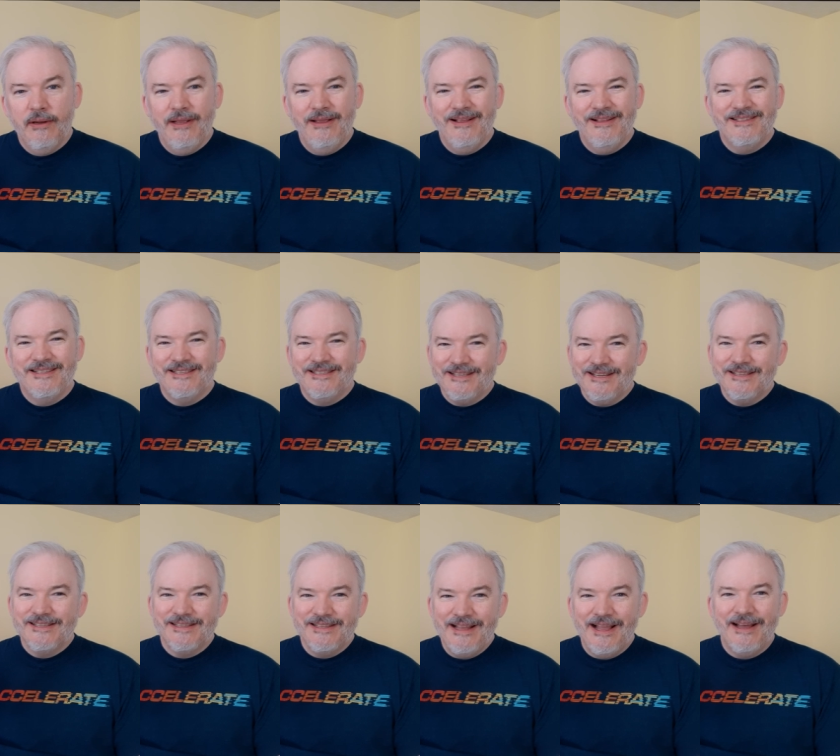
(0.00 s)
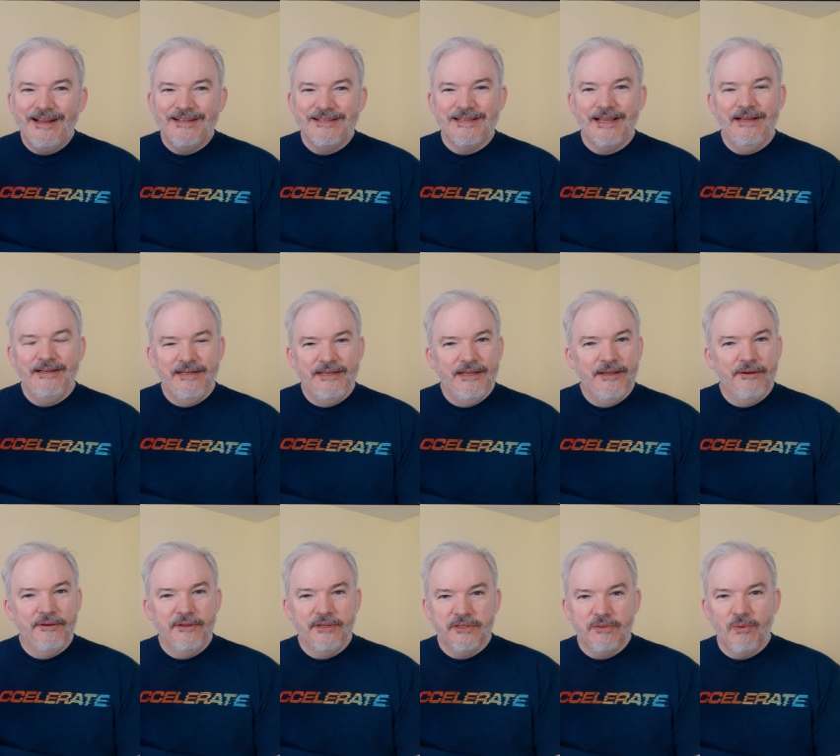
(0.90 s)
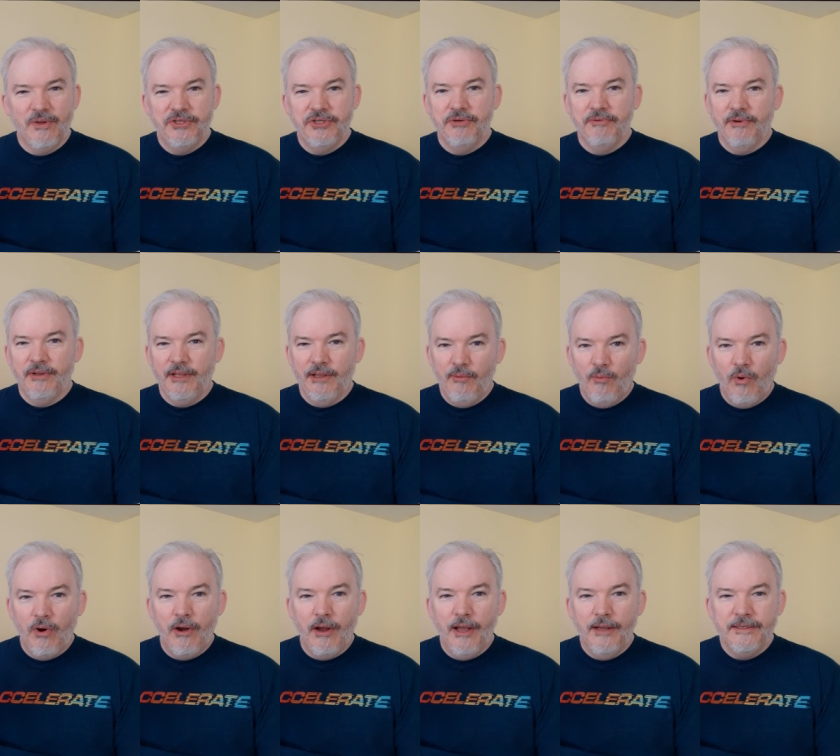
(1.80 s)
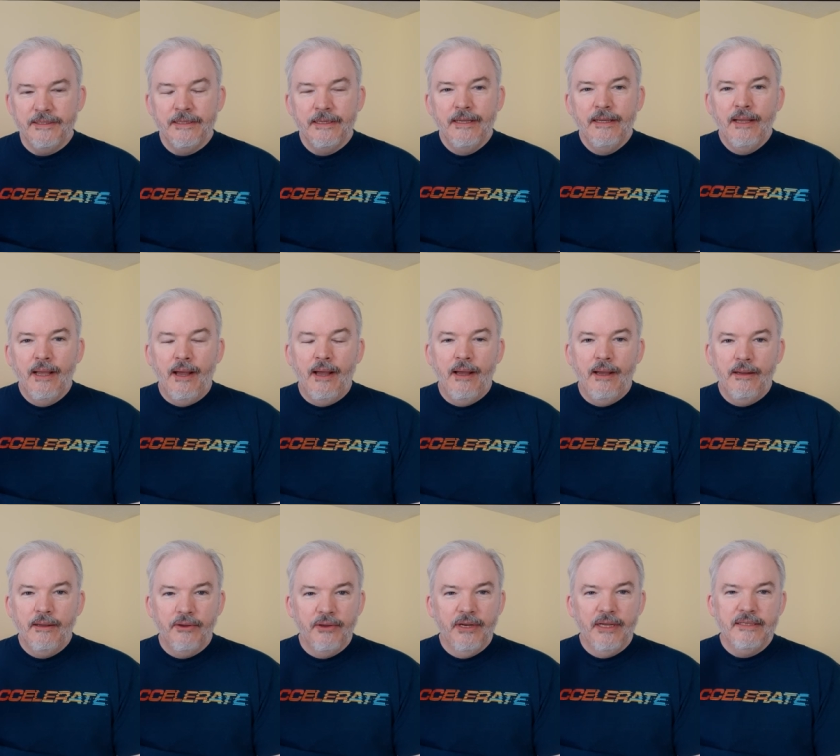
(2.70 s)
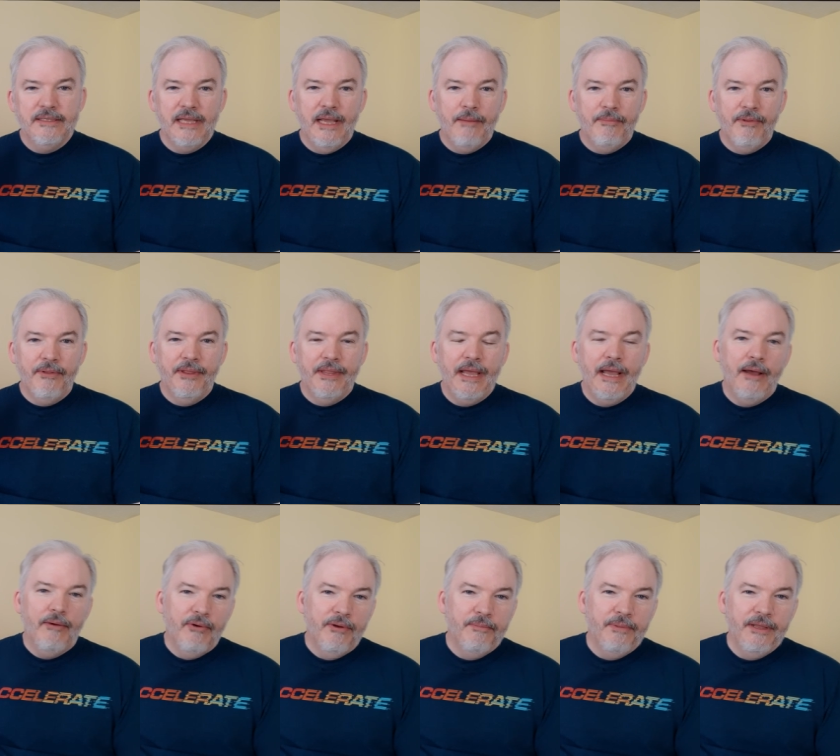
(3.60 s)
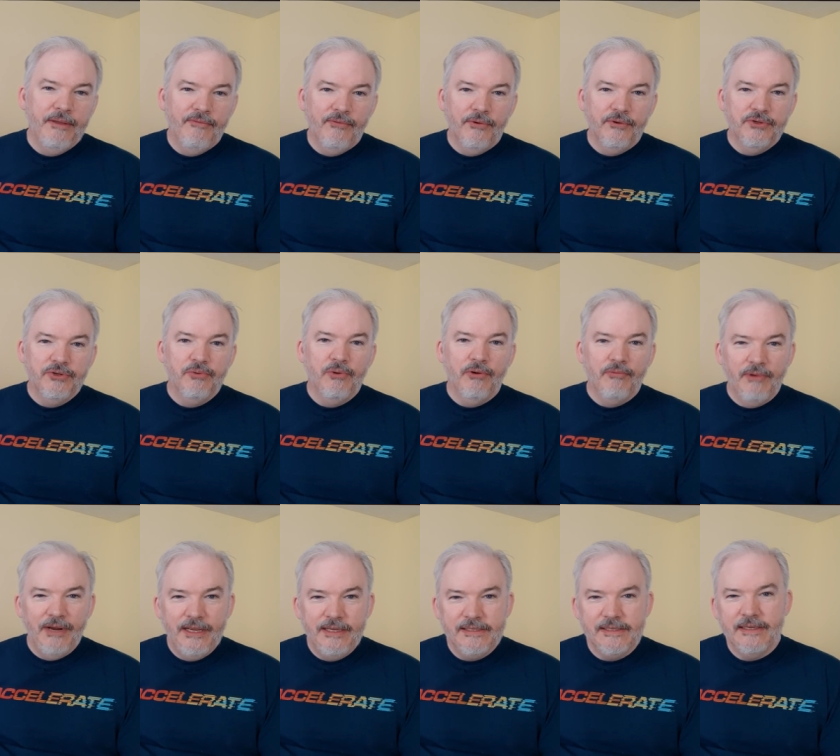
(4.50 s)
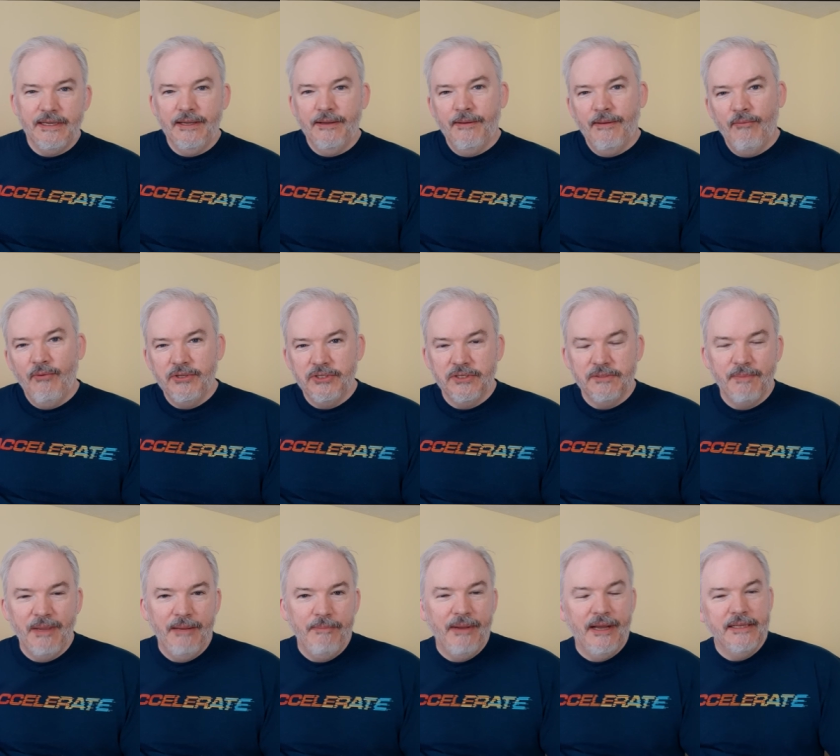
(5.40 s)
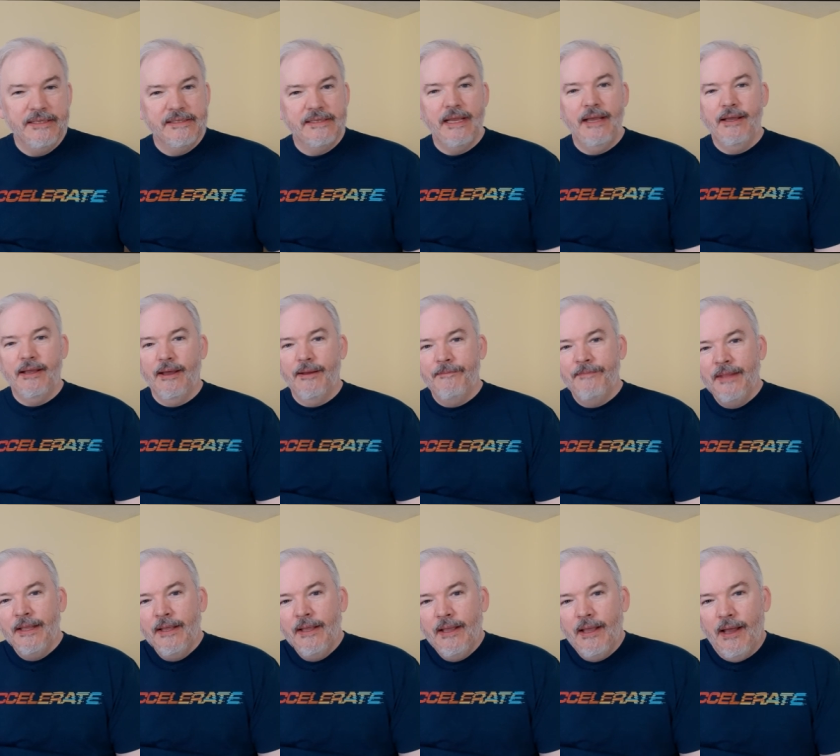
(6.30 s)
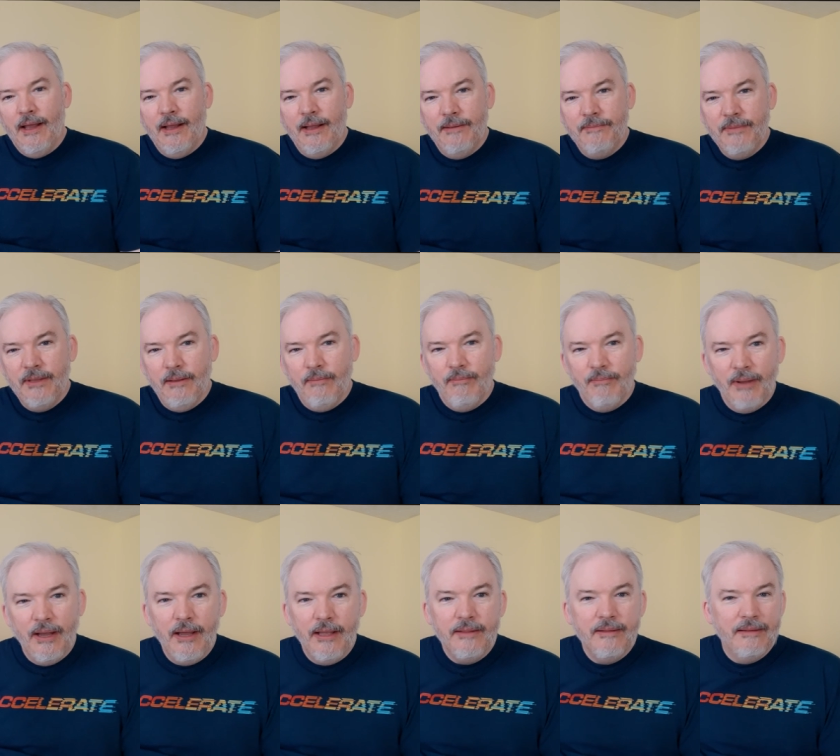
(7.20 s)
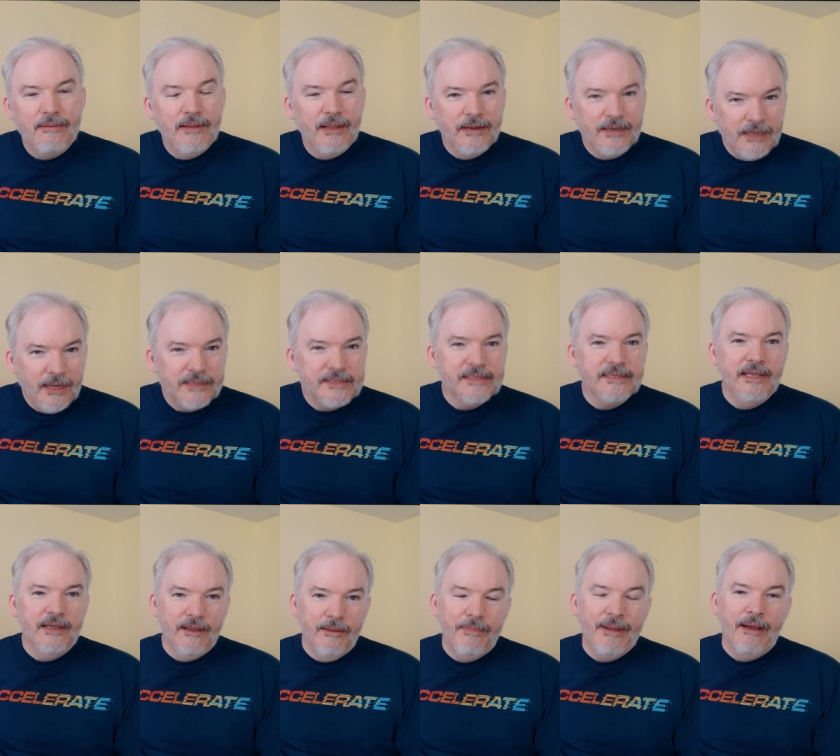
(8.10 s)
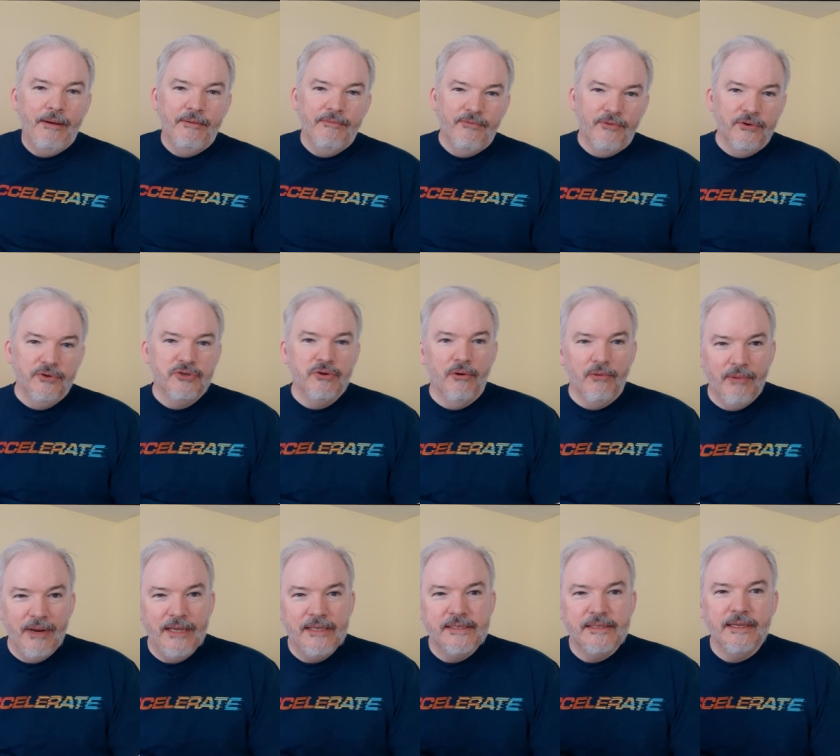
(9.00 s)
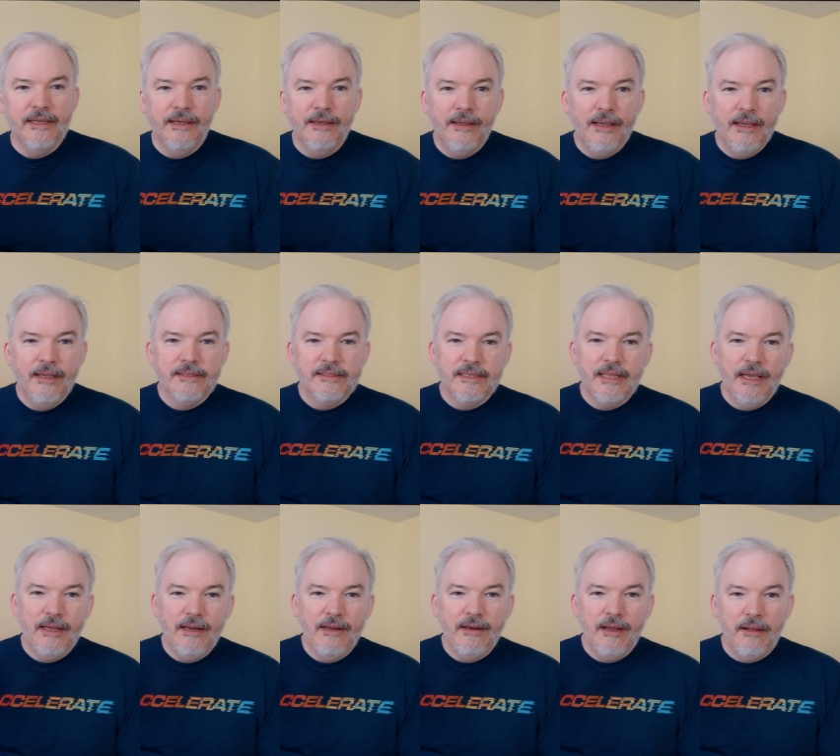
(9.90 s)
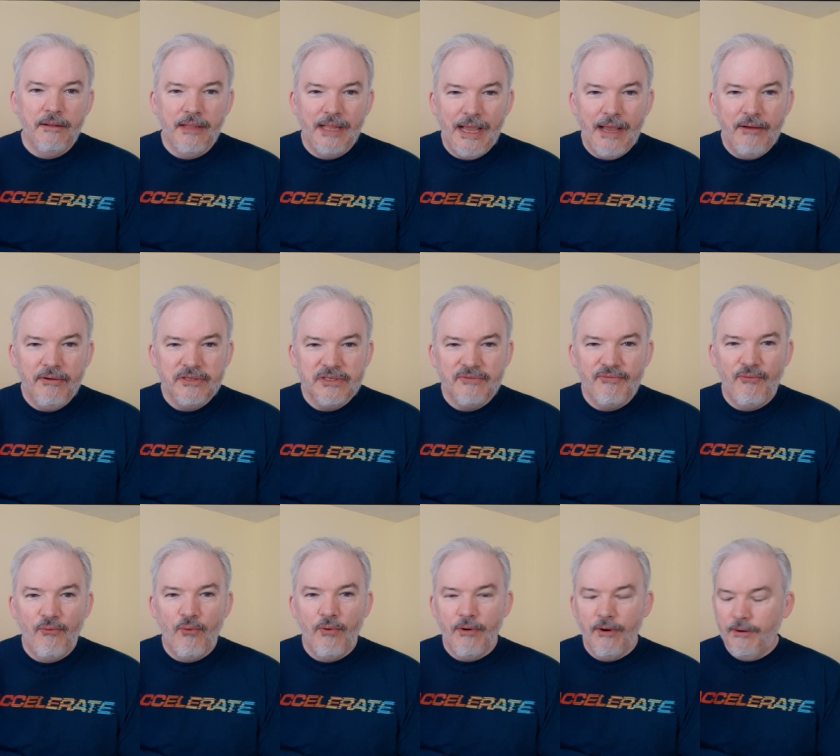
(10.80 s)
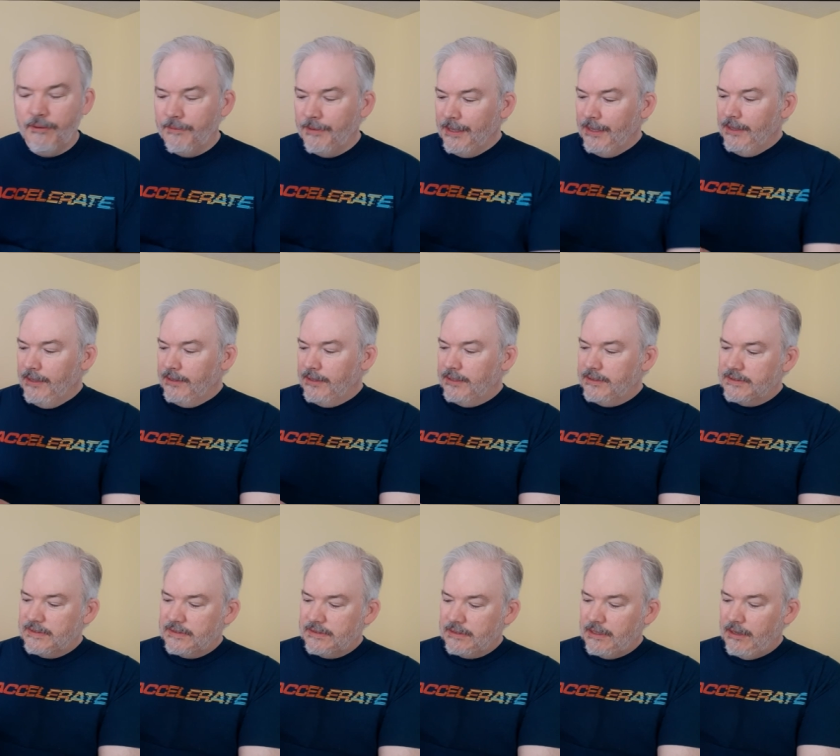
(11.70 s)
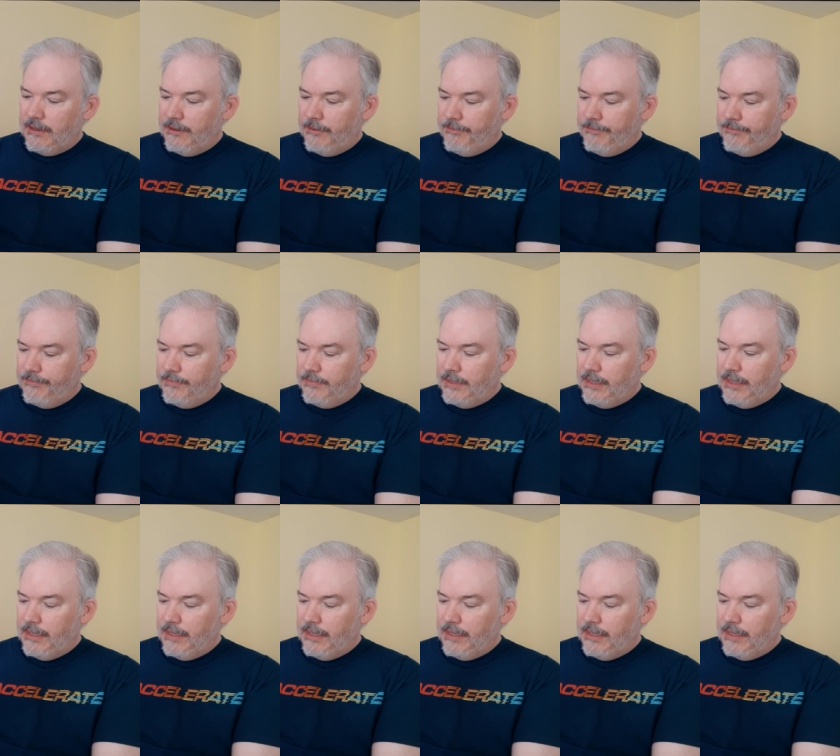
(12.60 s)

it's just not as ideal as what you really want a good example of that would be Virtua Racing, which is made by Sega. Uh, but the nice thing about Virtua Racing is that it allows for this um,